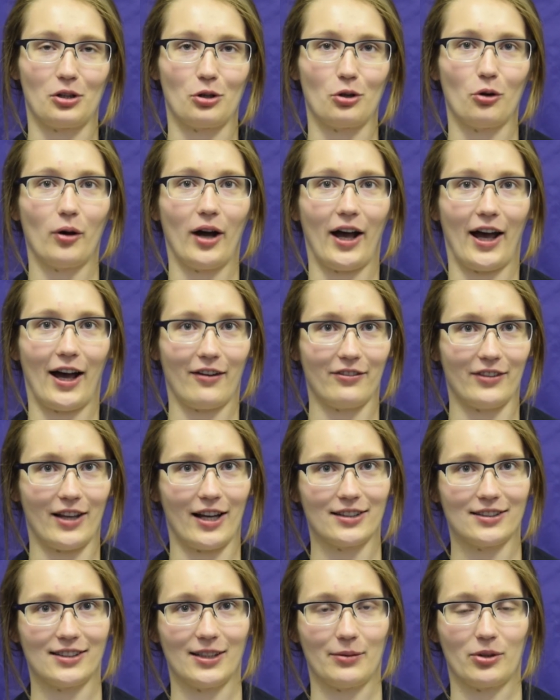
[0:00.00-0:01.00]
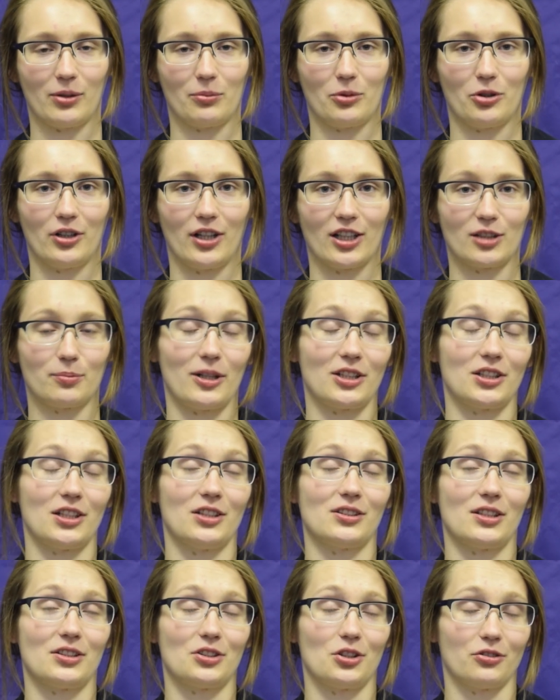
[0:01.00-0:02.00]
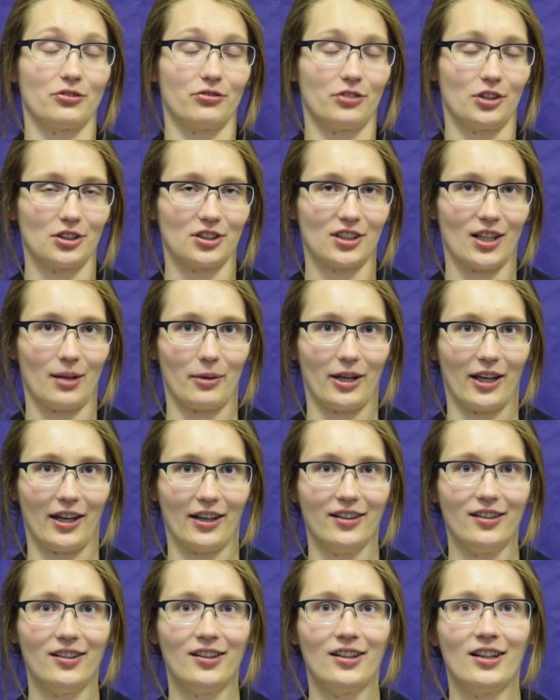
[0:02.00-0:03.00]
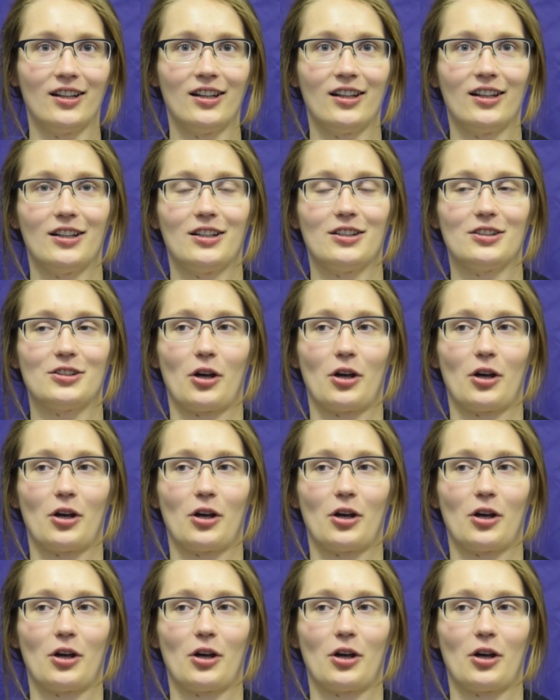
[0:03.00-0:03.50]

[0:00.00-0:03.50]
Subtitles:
you don't have that same community, especially since you're first coming in.